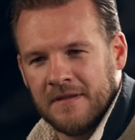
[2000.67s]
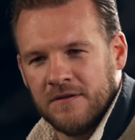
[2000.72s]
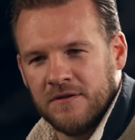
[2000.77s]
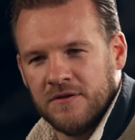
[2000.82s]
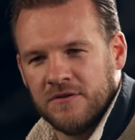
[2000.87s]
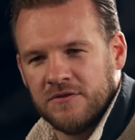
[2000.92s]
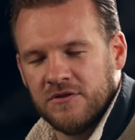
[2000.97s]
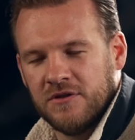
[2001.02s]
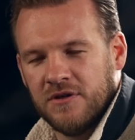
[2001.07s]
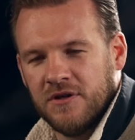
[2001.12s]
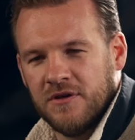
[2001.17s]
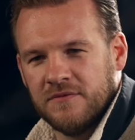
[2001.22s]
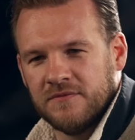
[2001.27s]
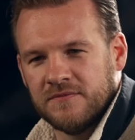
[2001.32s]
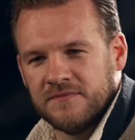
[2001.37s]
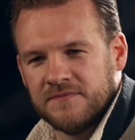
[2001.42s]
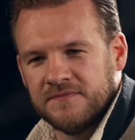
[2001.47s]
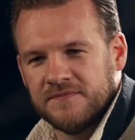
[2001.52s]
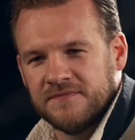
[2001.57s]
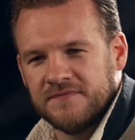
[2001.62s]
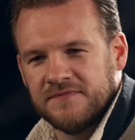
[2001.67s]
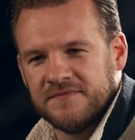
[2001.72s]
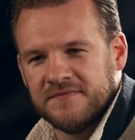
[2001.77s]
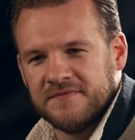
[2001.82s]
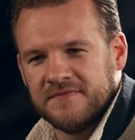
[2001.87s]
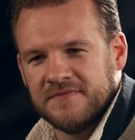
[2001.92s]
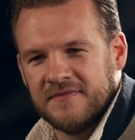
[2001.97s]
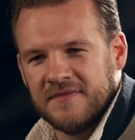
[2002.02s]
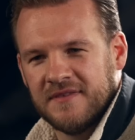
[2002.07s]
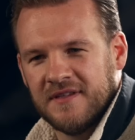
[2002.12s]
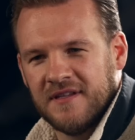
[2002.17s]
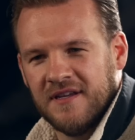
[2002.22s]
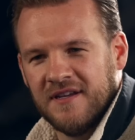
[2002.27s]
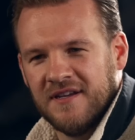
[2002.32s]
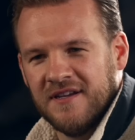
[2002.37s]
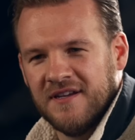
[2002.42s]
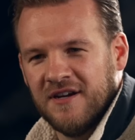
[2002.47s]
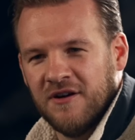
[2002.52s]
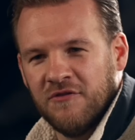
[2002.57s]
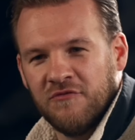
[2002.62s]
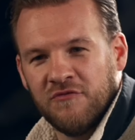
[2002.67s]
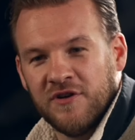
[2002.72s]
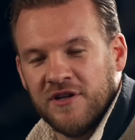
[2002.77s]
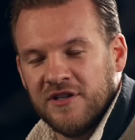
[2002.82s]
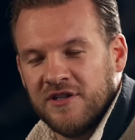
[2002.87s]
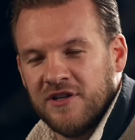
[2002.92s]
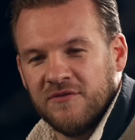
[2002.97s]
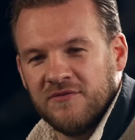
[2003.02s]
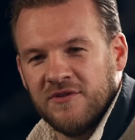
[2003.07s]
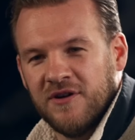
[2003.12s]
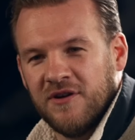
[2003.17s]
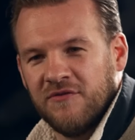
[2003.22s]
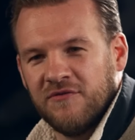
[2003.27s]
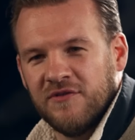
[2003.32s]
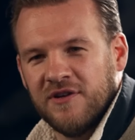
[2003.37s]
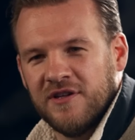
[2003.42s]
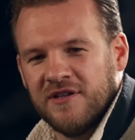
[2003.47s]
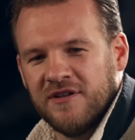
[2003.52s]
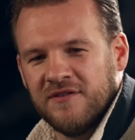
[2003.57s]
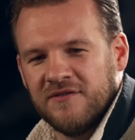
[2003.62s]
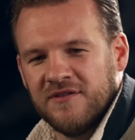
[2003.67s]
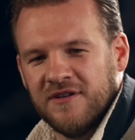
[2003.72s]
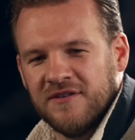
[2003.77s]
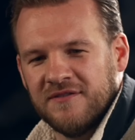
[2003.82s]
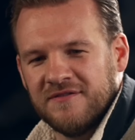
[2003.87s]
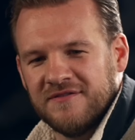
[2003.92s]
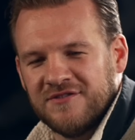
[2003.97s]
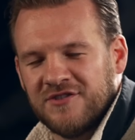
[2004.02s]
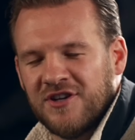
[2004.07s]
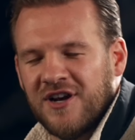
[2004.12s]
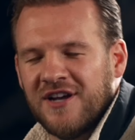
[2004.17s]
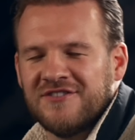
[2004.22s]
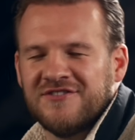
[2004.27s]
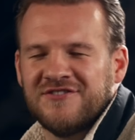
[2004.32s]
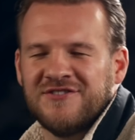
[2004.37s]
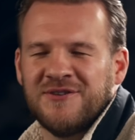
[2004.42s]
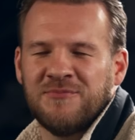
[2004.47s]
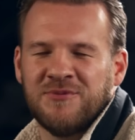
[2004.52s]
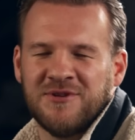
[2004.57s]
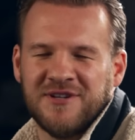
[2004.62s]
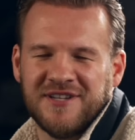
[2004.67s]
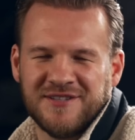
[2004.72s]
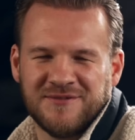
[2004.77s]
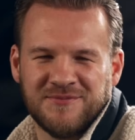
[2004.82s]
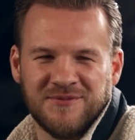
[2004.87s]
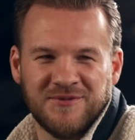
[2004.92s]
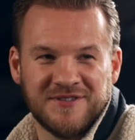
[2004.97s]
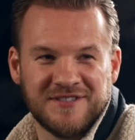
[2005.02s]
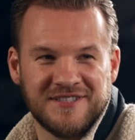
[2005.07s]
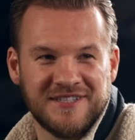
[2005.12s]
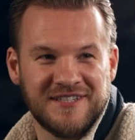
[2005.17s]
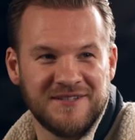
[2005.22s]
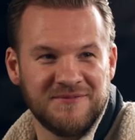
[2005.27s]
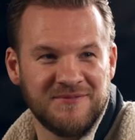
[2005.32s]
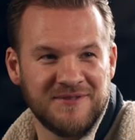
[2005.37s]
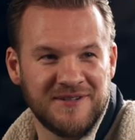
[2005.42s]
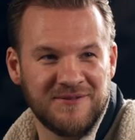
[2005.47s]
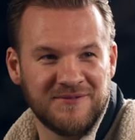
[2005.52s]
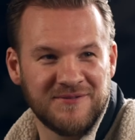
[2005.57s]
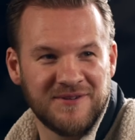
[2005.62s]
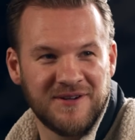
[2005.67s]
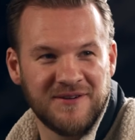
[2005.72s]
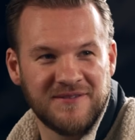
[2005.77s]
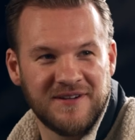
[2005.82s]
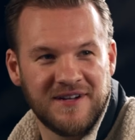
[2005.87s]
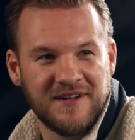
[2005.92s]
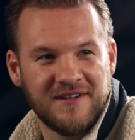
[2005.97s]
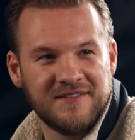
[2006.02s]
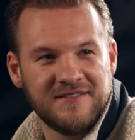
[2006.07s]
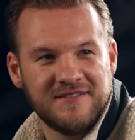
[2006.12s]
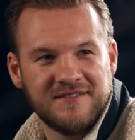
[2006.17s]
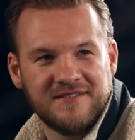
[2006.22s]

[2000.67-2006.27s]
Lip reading: I don't know. I really don't know. Tyson's unpredictable, isn't he? We all know that.